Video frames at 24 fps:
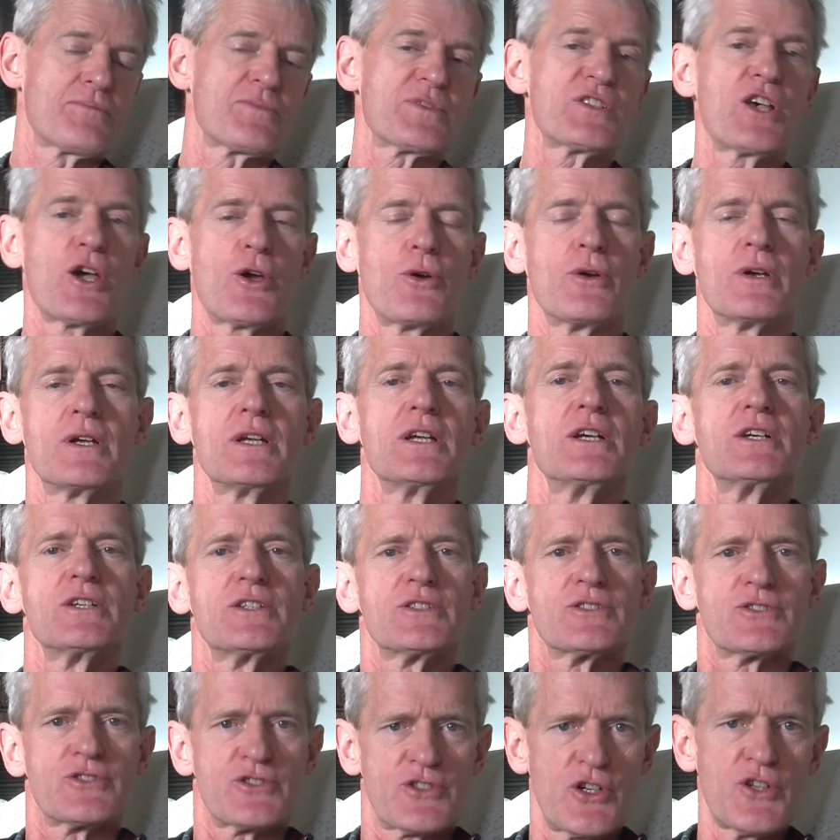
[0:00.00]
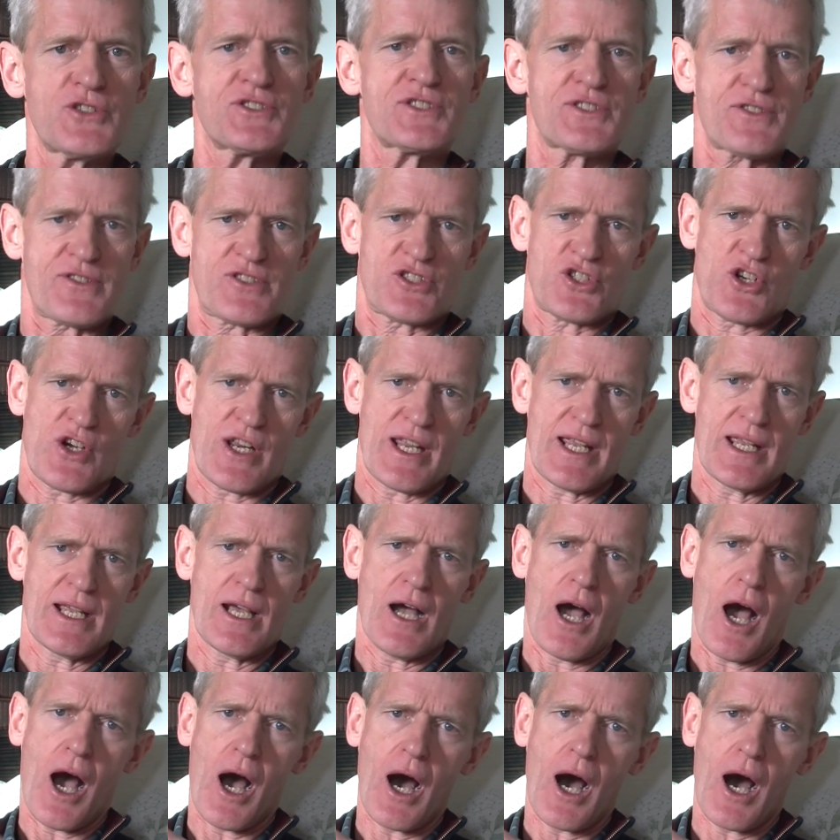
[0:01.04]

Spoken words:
So, nostri